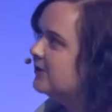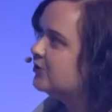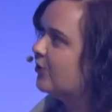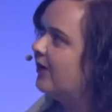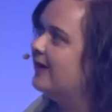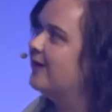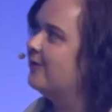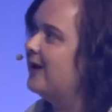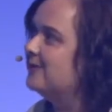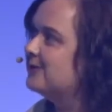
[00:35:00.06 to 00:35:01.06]
enjoyed
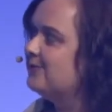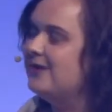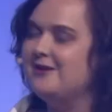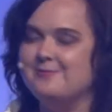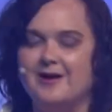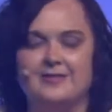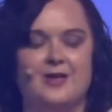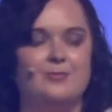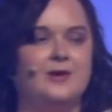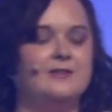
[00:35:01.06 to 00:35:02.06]
when I was reading about
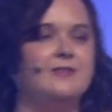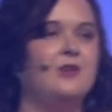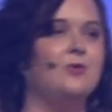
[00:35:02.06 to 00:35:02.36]
them because they